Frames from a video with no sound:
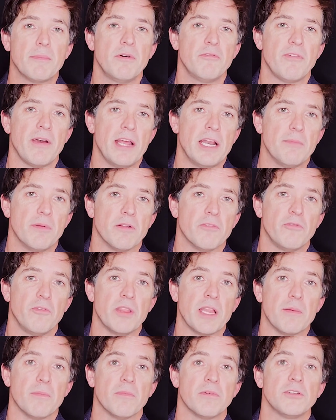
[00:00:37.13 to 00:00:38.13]
available for
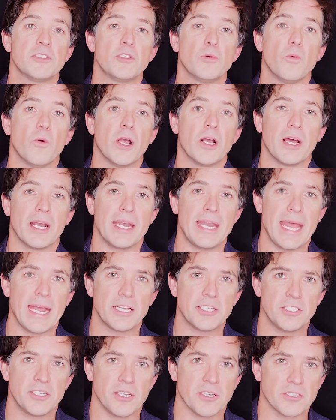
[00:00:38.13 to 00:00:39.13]
them to work on
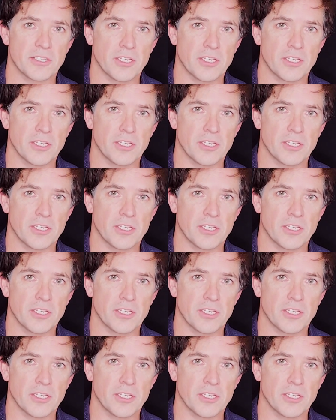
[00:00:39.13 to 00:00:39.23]
next year's